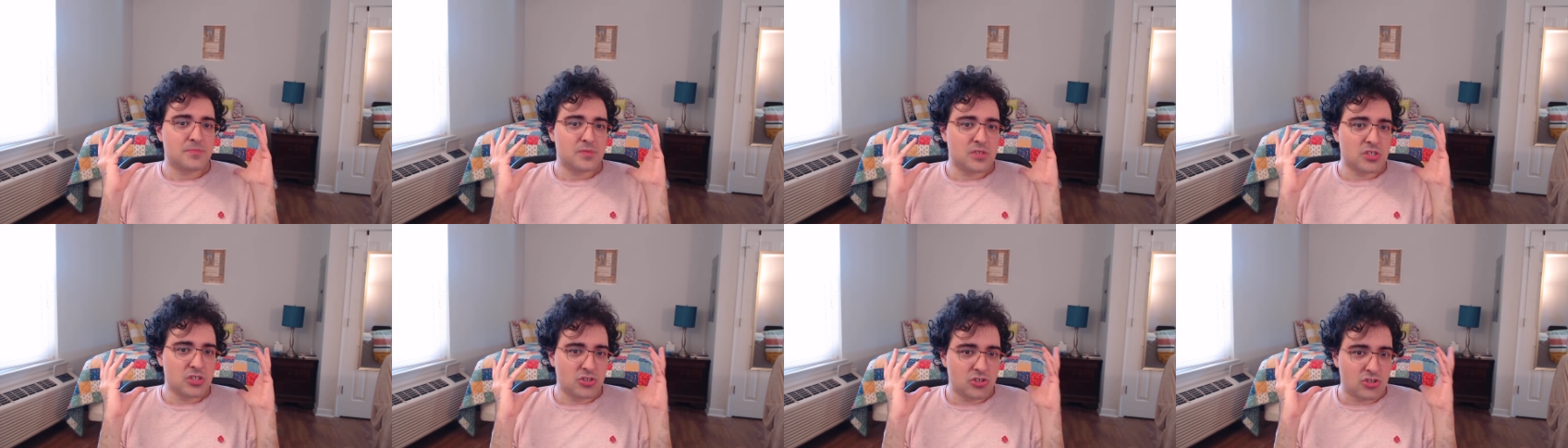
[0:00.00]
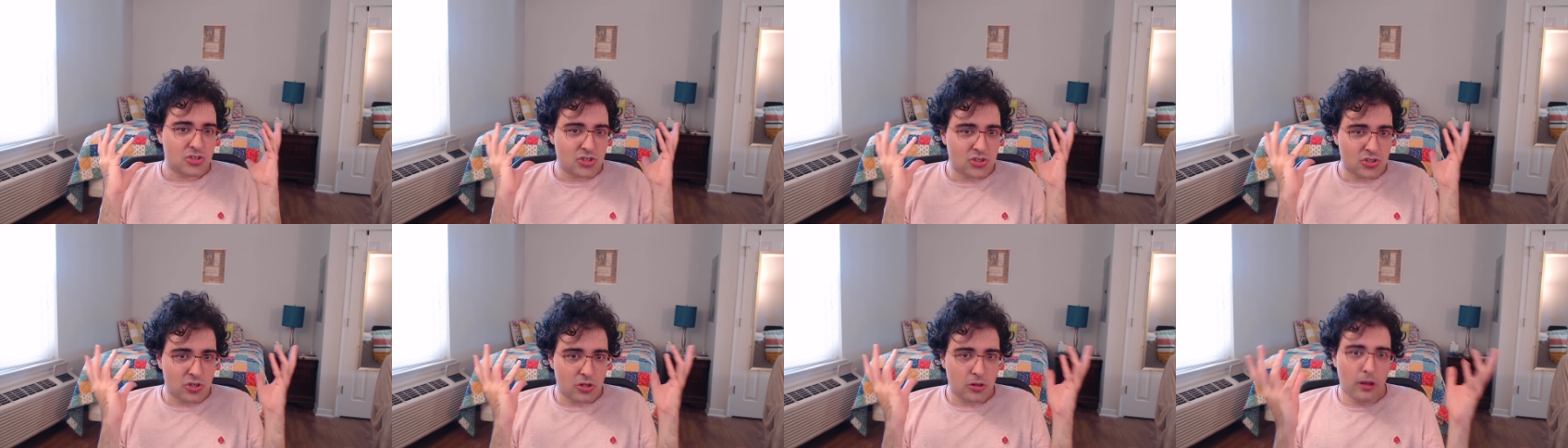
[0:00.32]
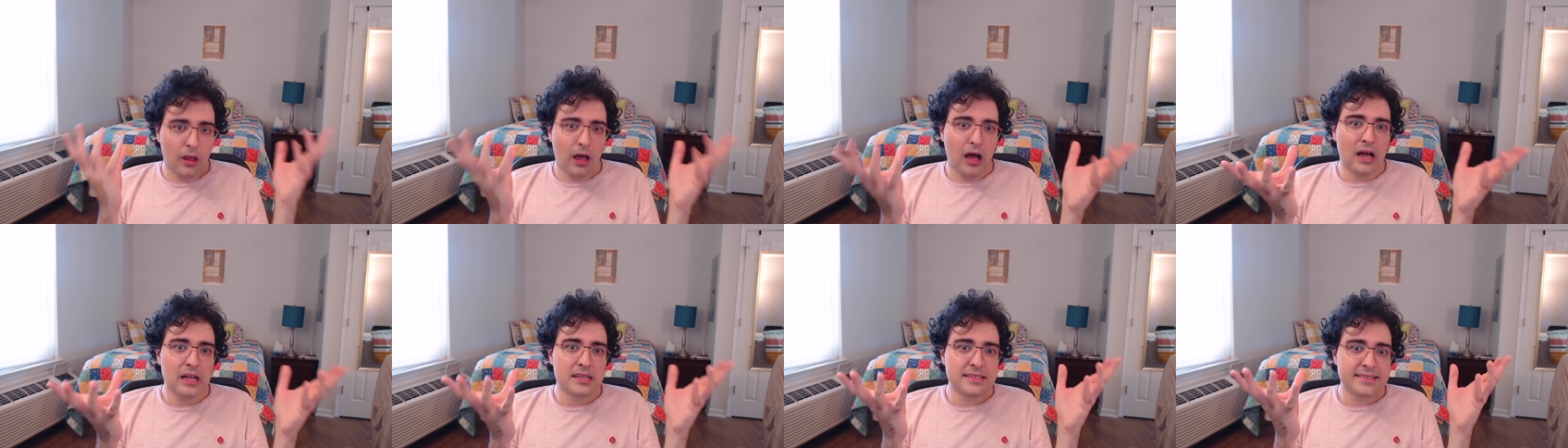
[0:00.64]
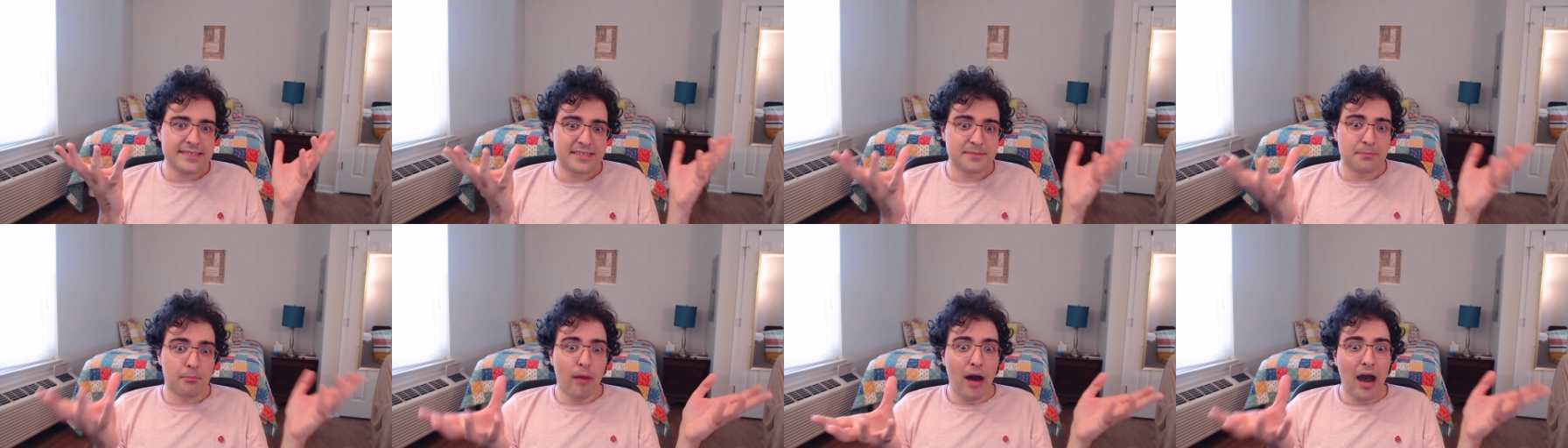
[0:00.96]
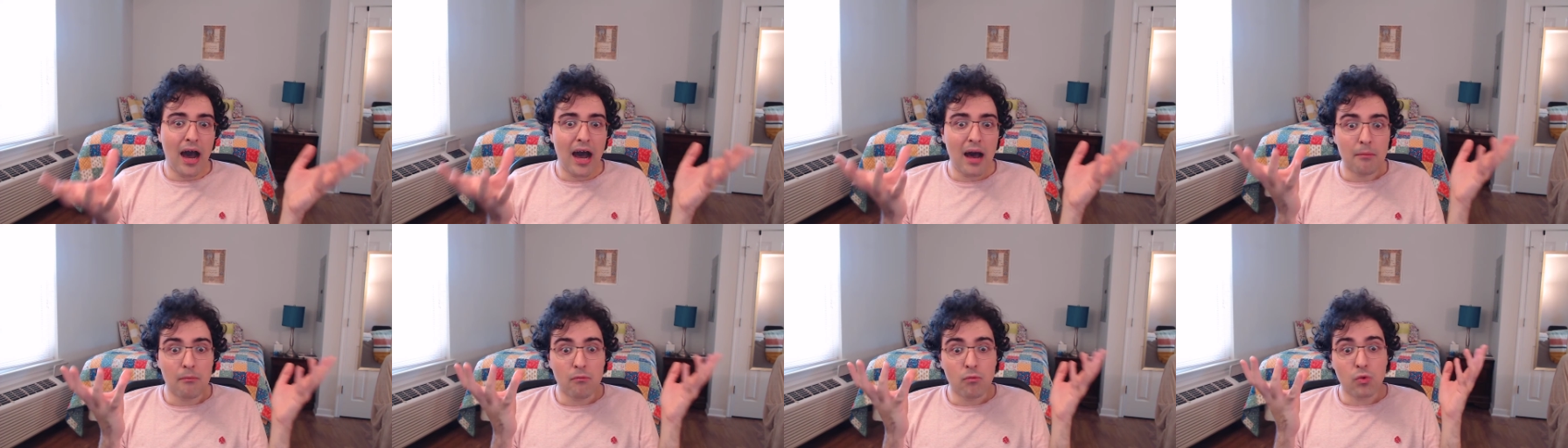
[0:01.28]
Shallan's
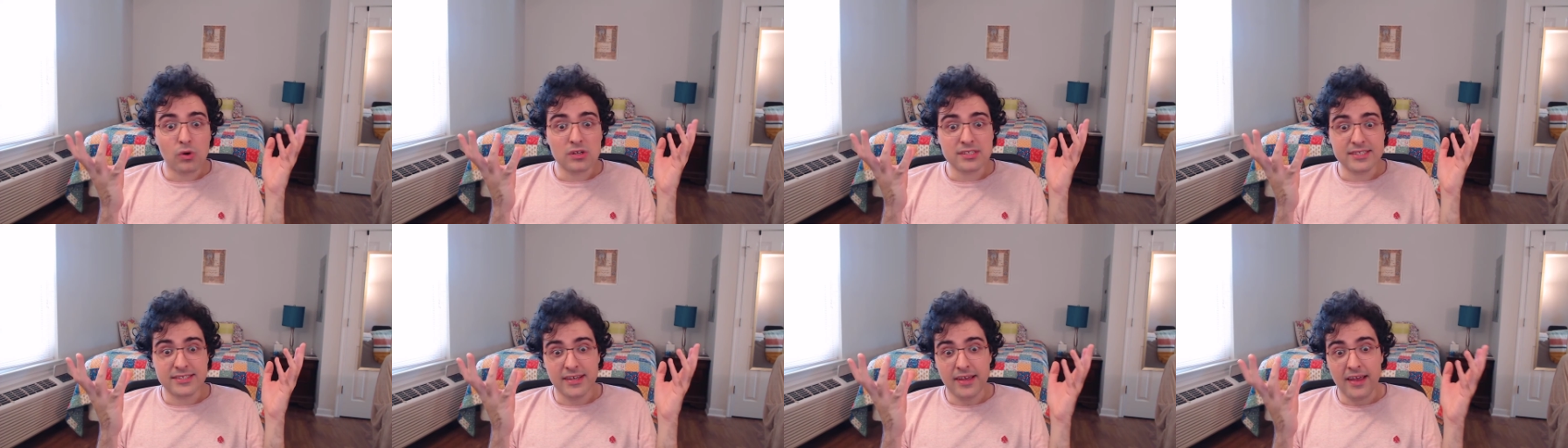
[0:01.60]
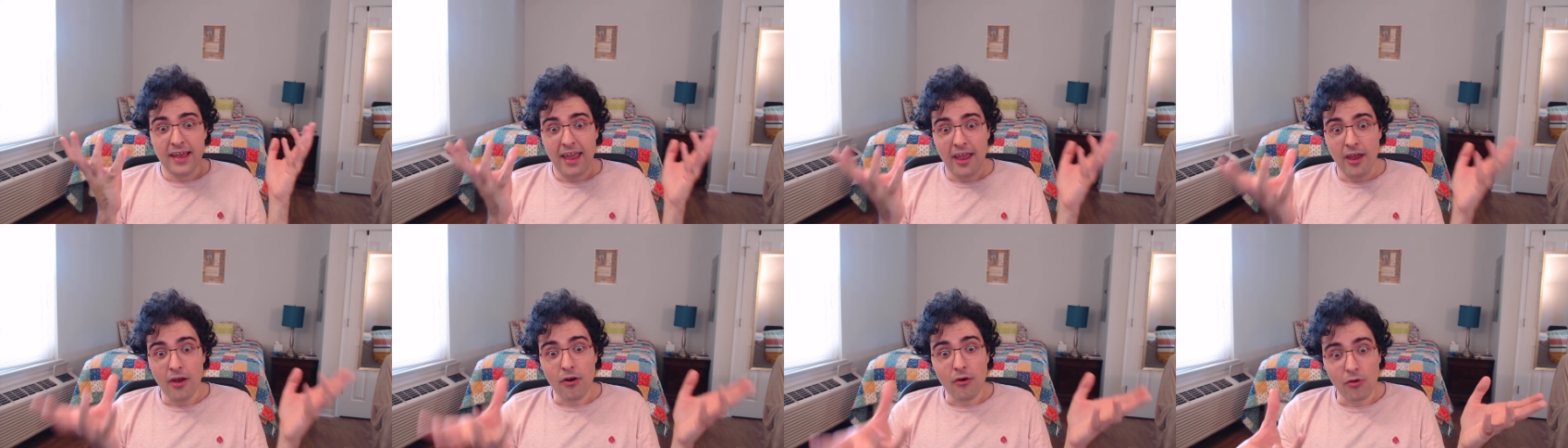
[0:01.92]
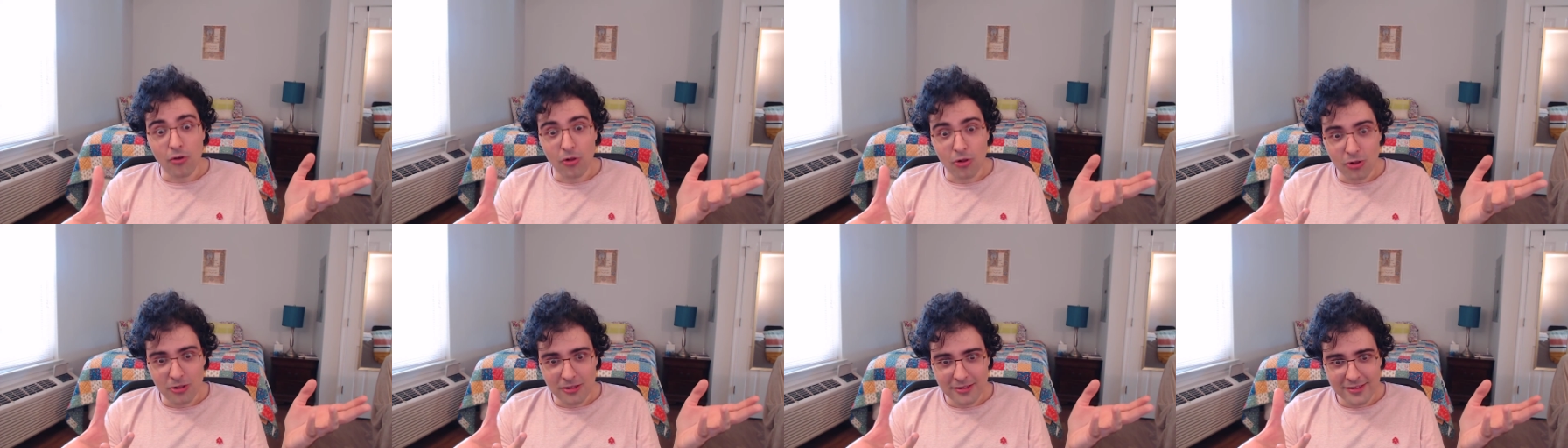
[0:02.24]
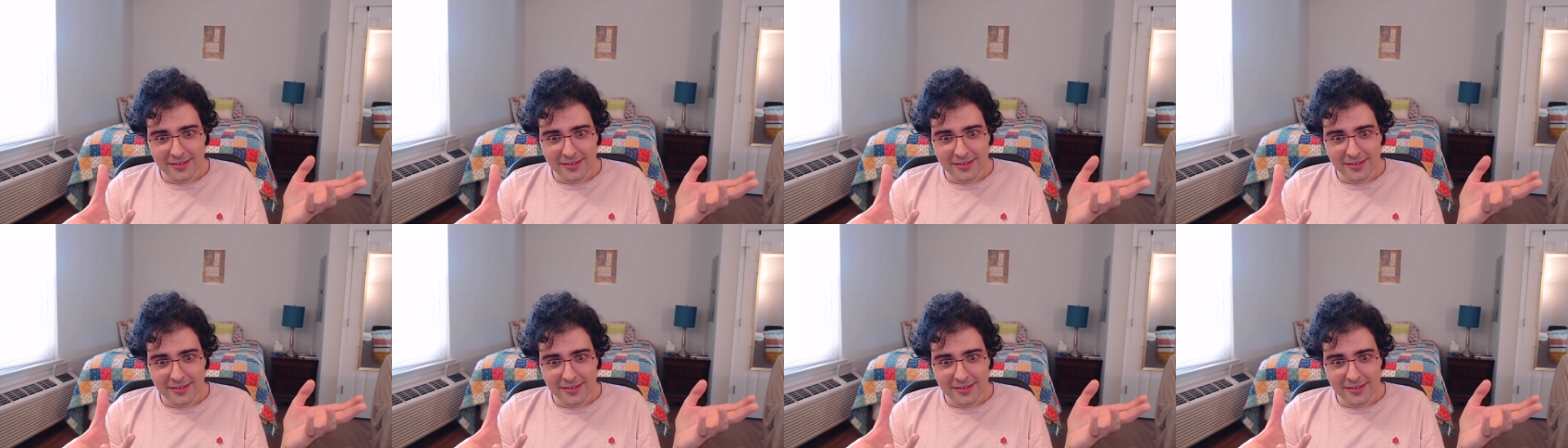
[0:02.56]
mom was a herald.